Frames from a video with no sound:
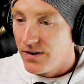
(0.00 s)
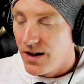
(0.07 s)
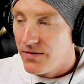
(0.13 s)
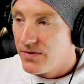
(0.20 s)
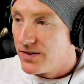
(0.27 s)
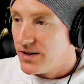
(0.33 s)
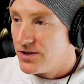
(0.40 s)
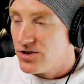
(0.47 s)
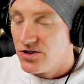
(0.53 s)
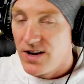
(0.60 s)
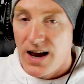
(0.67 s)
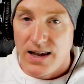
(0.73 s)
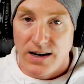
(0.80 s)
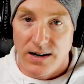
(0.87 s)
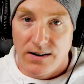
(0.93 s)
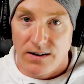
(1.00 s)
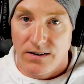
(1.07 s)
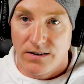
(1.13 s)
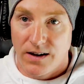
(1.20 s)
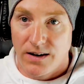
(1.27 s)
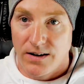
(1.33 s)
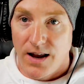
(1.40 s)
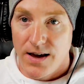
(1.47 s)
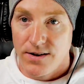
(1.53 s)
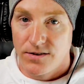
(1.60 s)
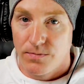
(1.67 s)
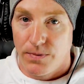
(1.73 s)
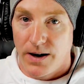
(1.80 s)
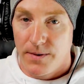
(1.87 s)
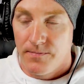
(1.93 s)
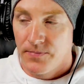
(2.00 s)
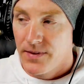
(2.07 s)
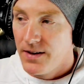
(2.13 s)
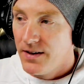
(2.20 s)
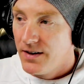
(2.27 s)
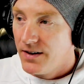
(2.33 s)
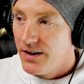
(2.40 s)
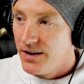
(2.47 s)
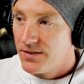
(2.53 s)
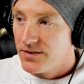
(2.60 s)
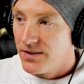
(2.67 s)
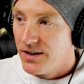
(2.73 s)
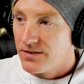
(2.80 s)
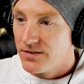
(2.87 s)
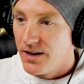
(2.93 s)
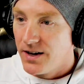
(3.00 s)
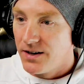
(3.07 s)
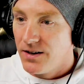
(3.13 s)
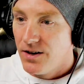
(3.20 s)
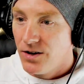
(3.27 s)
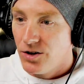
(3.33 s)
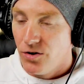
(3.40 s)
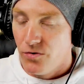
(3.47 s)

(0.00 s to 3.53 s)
everything shaded and looking nice, but it's like